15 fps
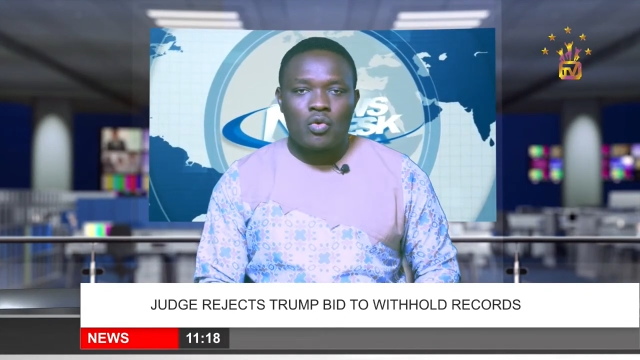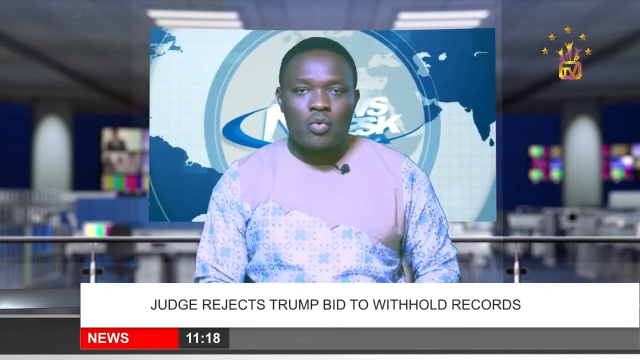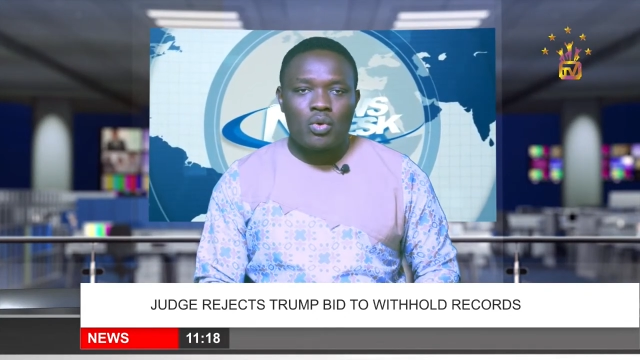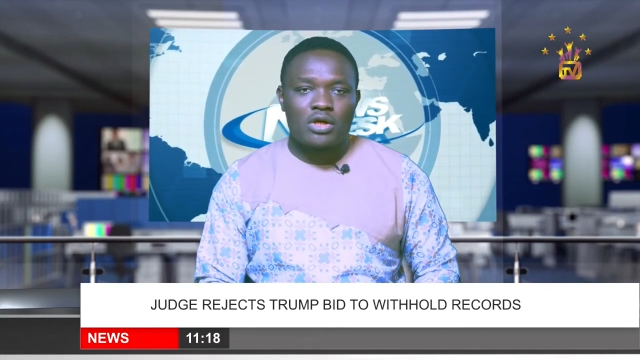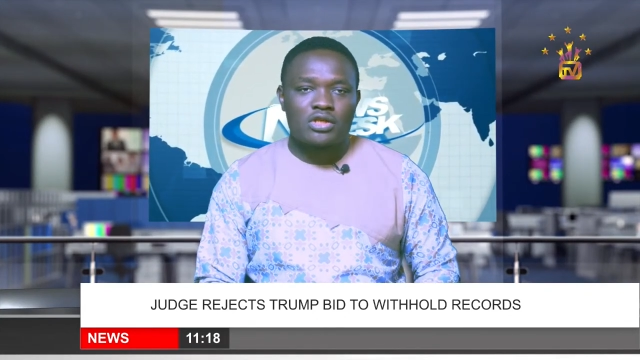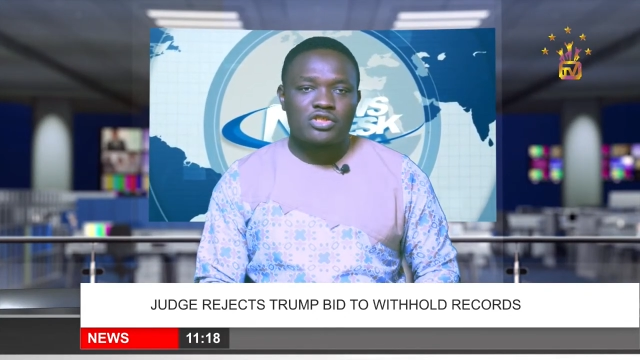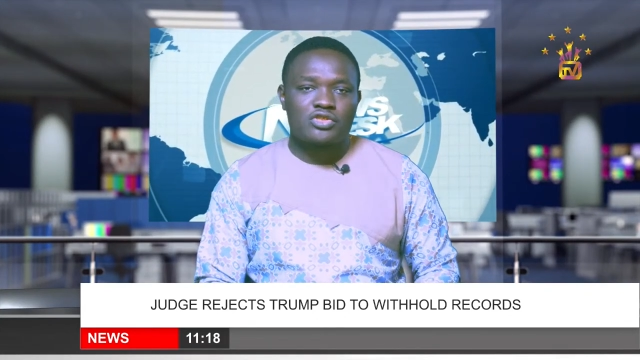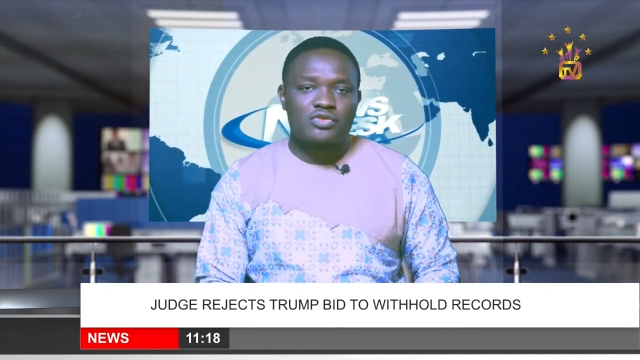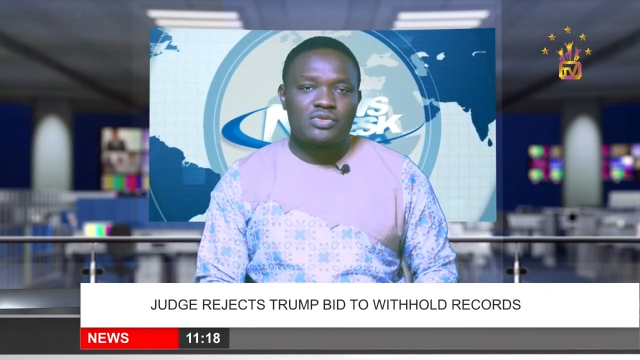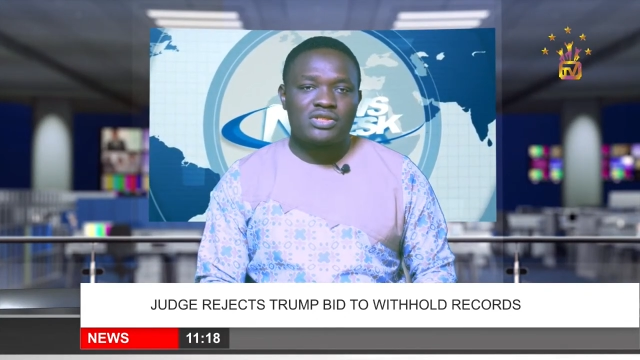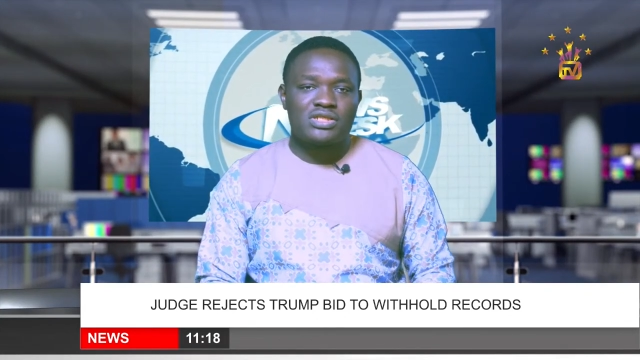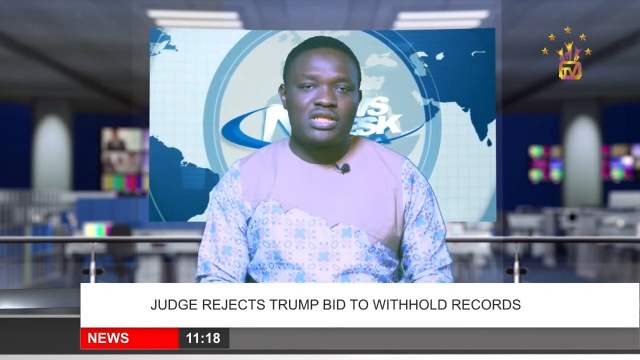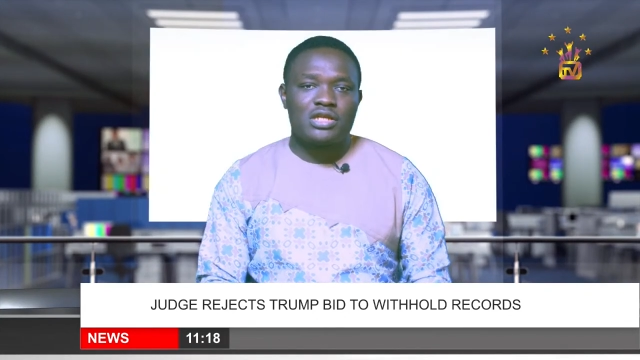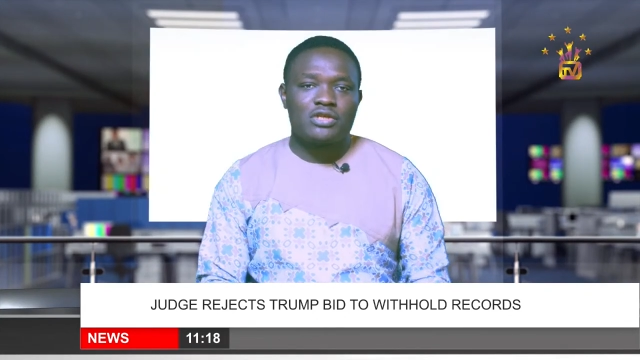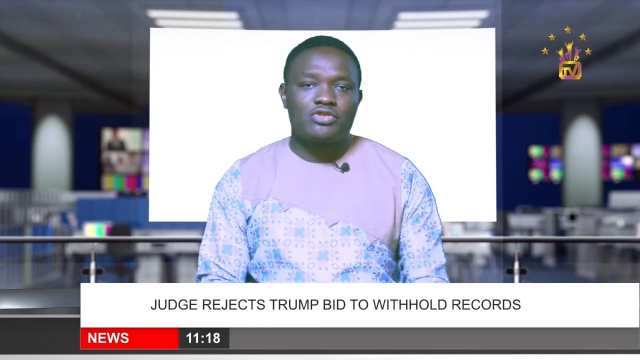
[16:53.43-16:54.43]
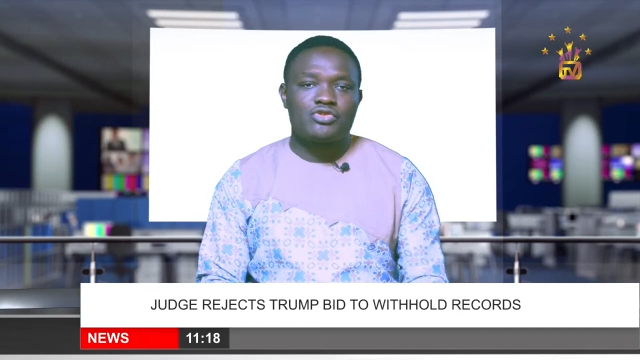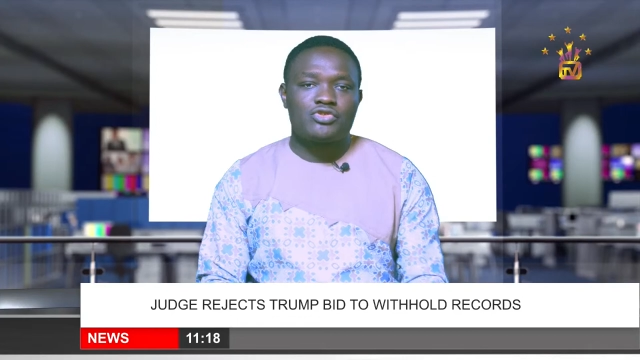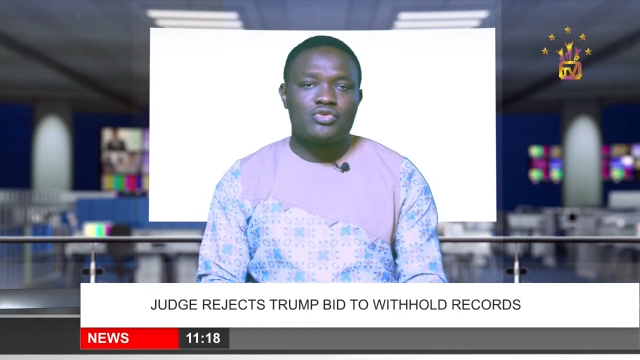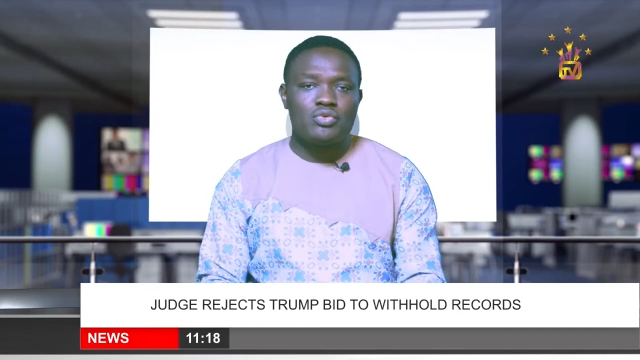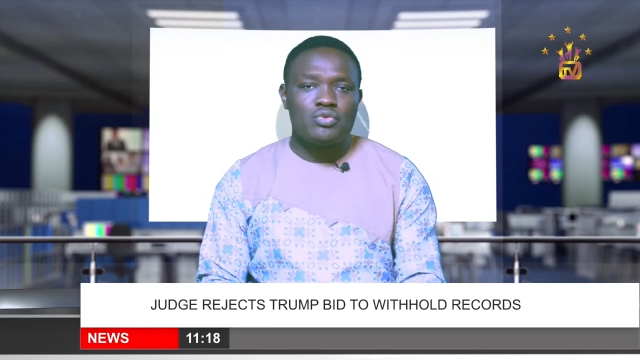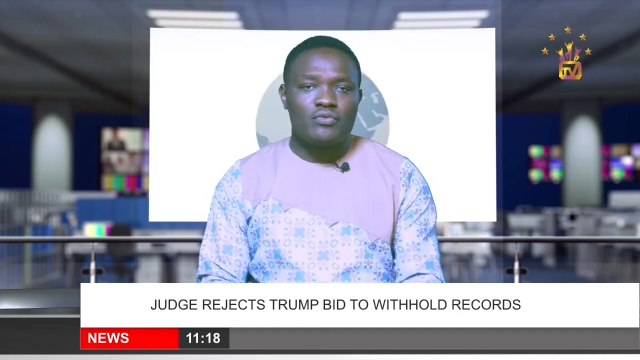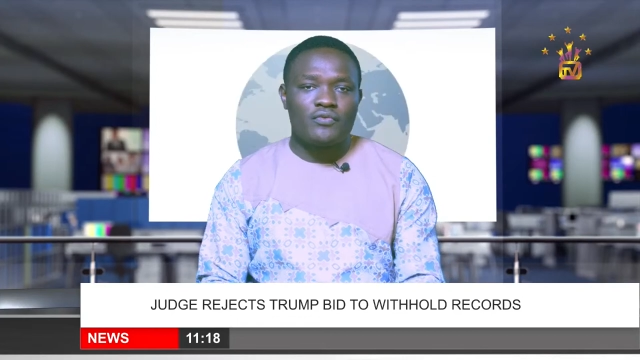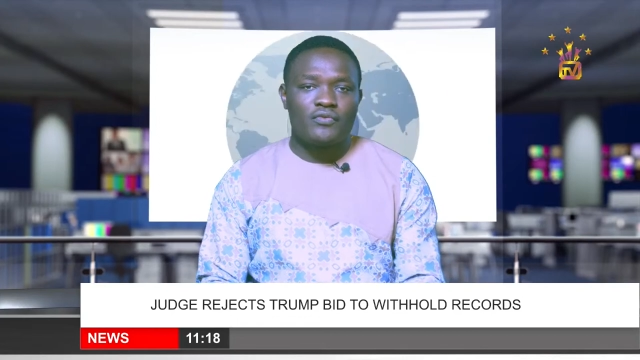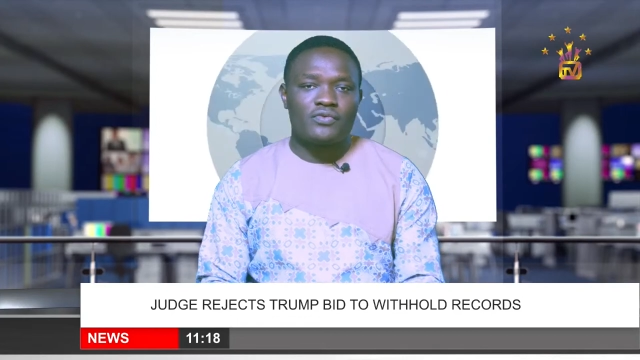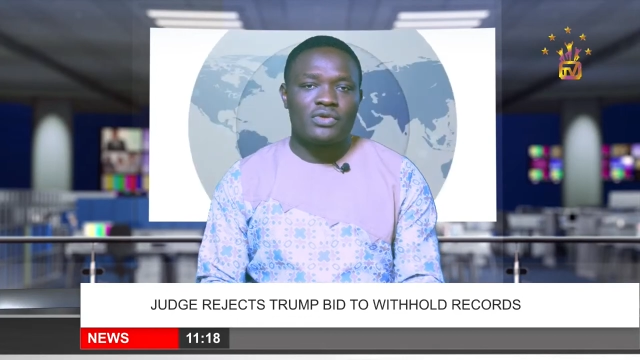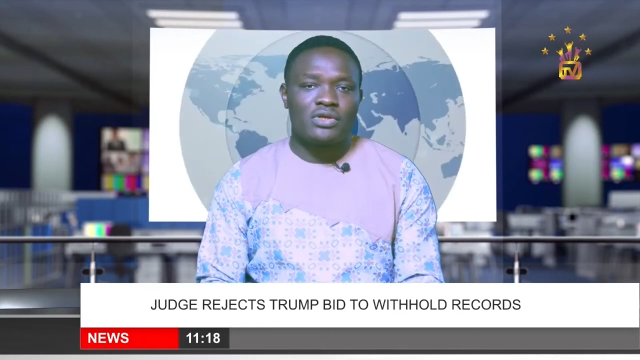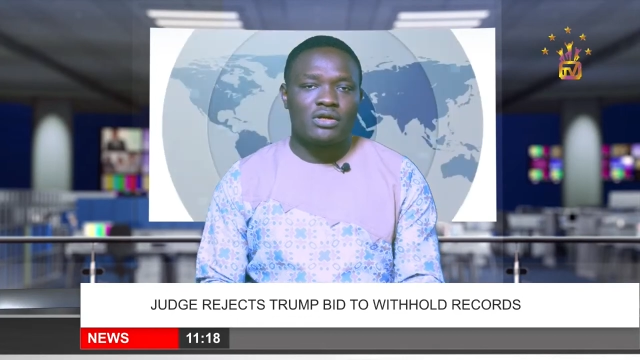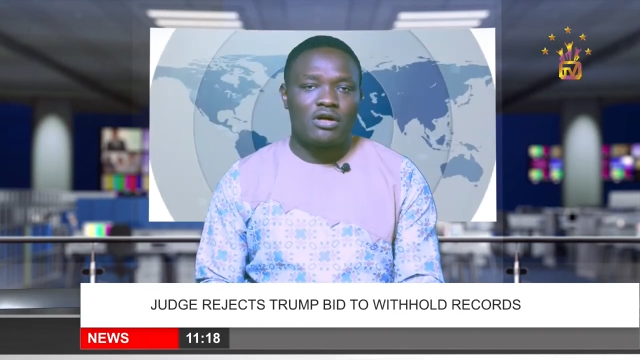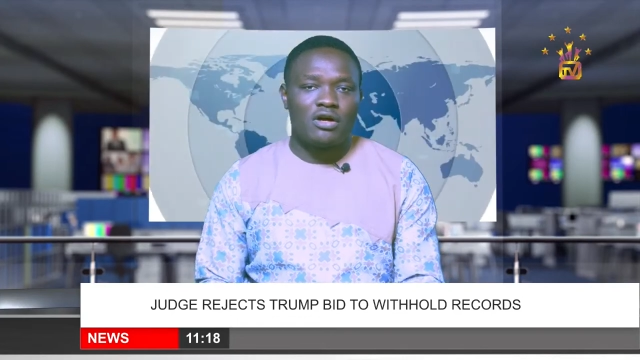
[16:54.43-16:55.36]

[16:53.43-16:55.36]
wants to see a proof